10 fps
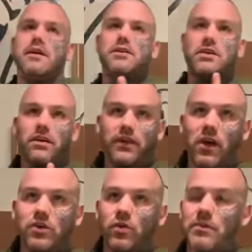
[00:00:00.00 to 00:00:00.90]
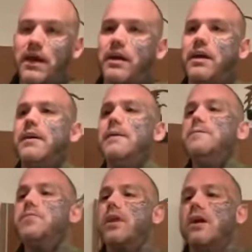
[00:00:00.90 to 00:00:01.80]
This is something else I want to make clear.
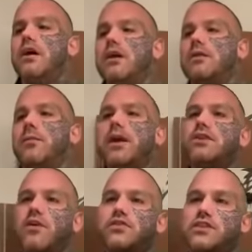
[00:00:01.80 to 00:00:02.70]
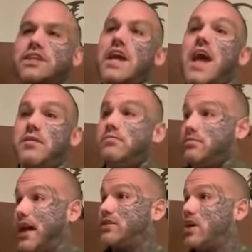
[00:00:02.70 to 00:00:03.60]
The police officers that came,
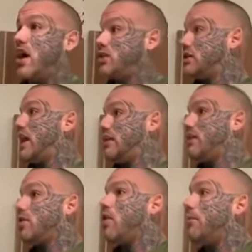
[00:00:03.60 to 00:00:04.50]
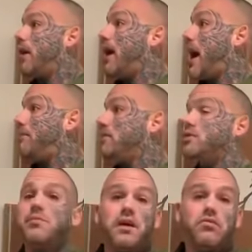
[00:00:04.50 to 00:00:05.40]
that sergeant and the other copper, happened
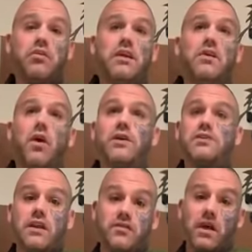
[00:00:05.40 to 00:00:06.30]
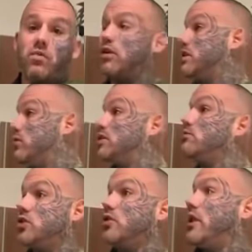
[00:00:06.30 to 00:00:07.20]
to be really nice. And if they're watching, which
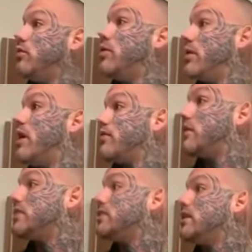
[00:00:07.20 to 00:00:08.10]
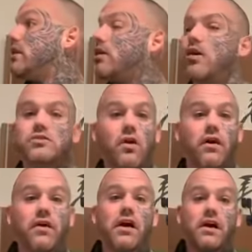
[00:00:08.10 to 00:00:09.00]
I'm sure they will be after this video goes
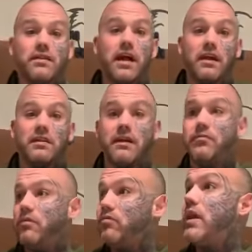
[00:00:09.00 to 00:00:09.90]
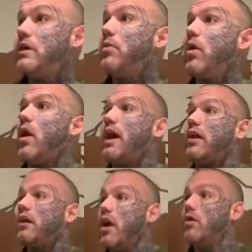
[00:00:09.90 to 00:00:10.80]
live, they, they've been really polite
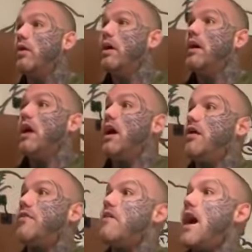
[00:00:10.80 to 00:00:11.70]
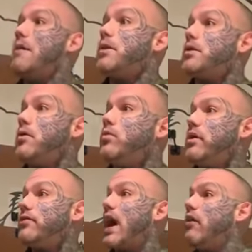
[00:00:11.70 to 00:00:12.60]
and, and, I know, and I'll they're very they, amicable. I'll
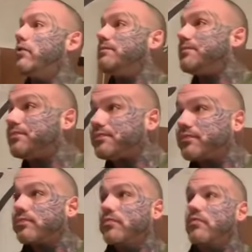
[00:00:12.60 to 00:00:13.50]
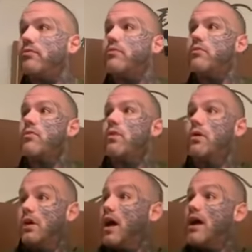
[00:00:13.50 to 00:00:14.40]
with bet police officers with you are really
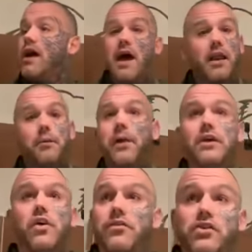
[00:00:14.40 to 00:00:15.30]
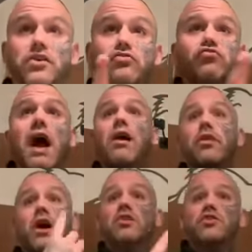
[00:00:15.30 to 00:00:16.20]
nice. Yeah, and the police officers yeah. around
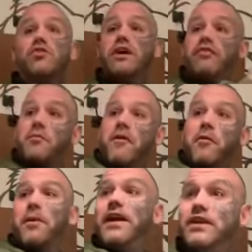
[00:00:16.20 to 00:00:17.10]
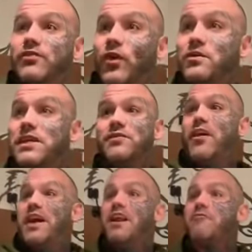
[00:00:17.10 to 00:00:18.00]
the country from other police forces
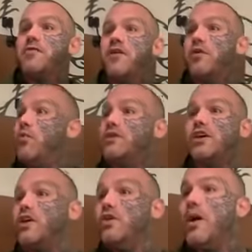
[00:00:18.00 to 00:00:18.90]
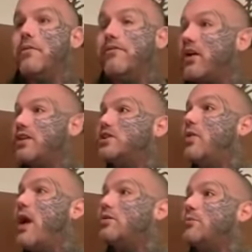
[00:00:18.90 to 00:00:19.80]
fucking love me. I've got ones that queued up fucking
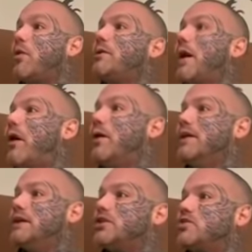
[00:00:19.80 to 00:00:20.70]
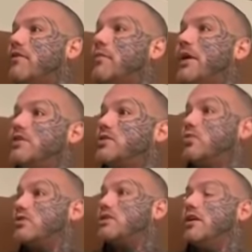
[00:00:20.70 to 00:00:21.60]
two hours at Body Power, just like a picture,
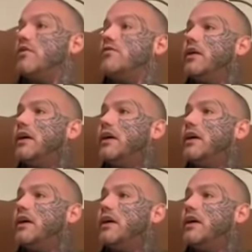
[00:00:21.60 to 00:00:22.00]
ones that have